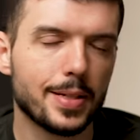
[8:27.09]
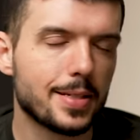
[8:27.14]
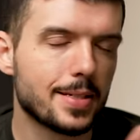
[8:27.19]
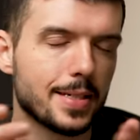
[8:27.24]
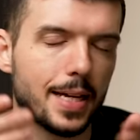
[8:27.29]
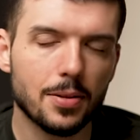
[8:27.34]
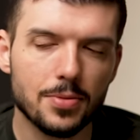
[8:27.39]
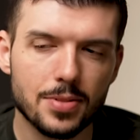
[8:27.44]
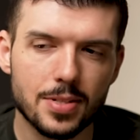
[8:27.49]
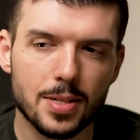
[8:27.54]
It
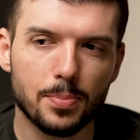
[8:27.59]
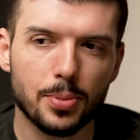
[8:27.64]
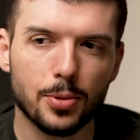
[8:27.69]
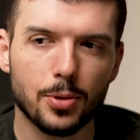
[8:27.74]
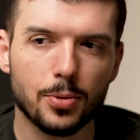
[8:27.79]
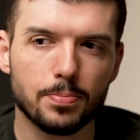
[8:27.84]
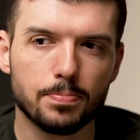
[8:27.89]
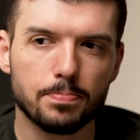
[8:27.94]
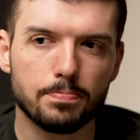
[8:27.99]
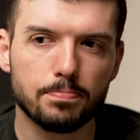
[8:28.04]
sounds
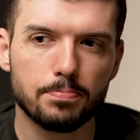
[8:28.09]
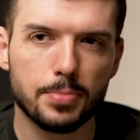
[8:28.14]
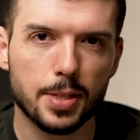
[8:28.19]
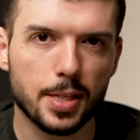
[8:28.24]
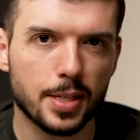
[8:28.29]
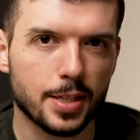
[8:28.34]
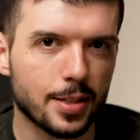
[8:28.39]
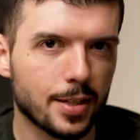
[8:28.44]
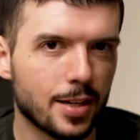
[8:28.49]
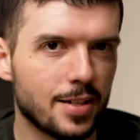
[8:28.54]
simple
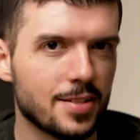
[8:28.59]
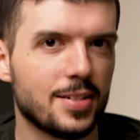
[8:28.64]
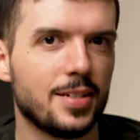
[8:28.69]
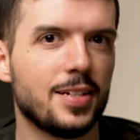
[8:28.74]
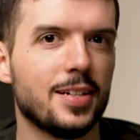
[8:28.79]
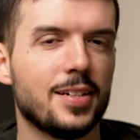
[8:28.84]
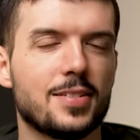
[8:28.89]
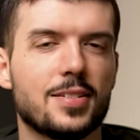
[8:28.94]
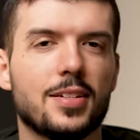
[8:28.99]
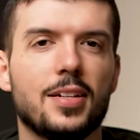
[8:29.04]
because it
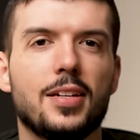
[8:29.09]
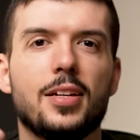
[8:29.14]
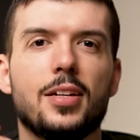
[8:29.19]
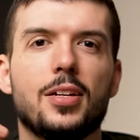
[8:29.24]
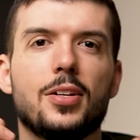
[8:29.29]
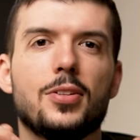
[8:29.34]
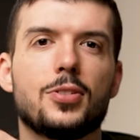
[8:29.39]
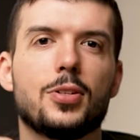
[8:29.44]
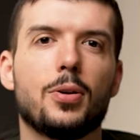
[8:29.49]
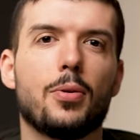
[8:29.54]
is.
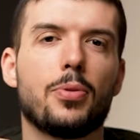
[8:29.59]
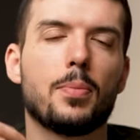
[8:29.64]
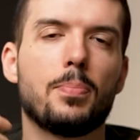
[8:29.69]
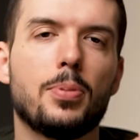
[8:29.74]
So the